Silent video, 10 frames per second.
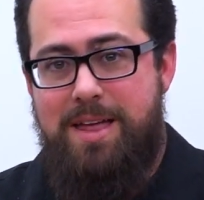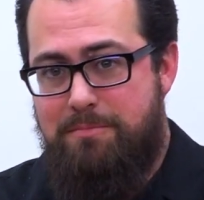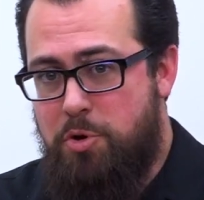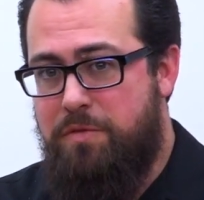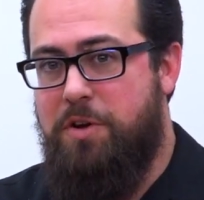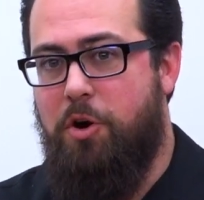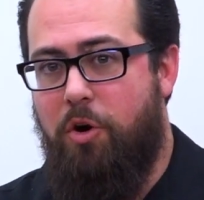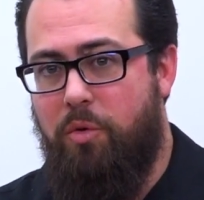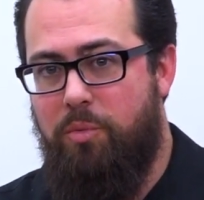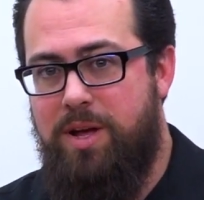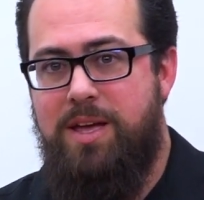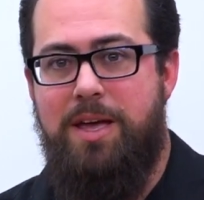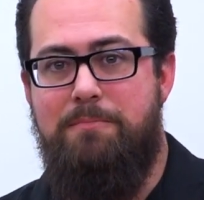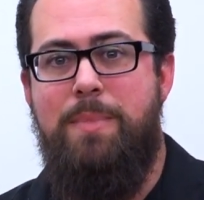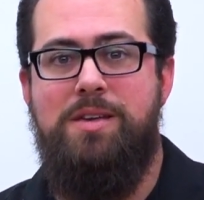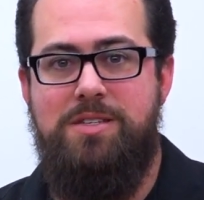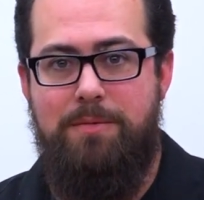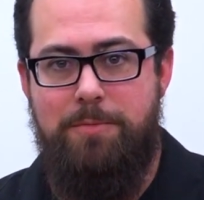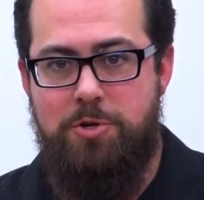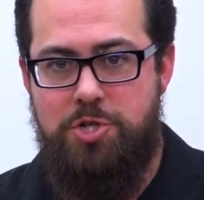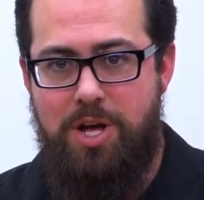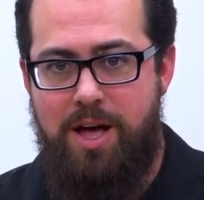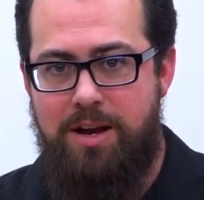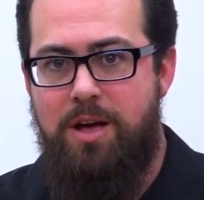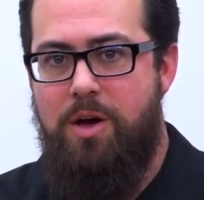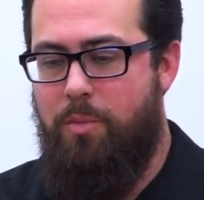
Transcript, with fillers: and move your whole rig and mess up your shot